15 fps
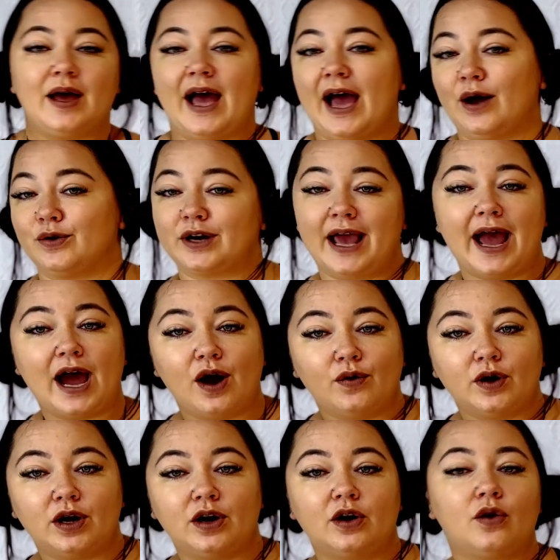hour to
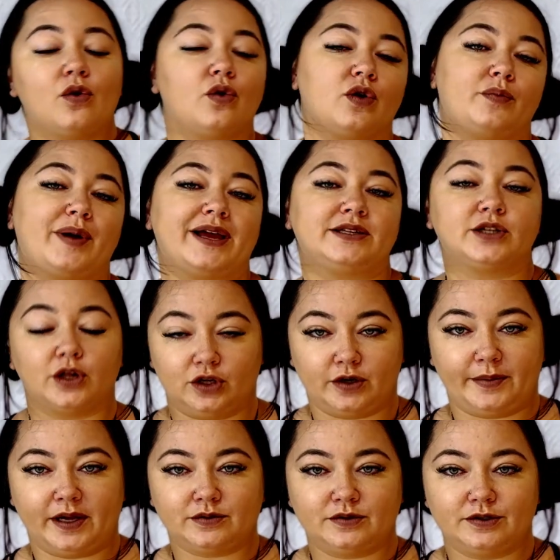hour, or by dollar
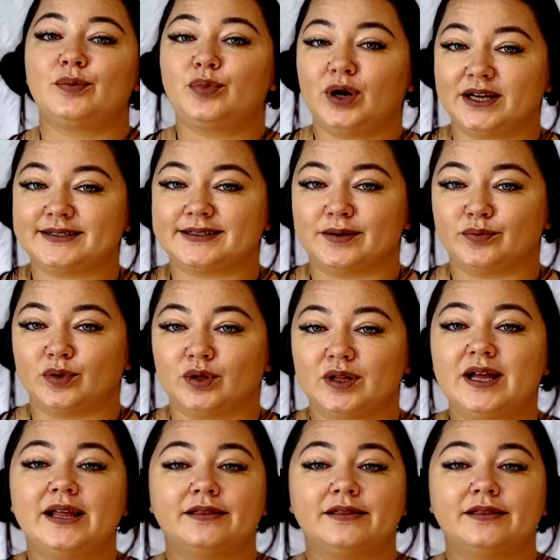amount. Pretty simple.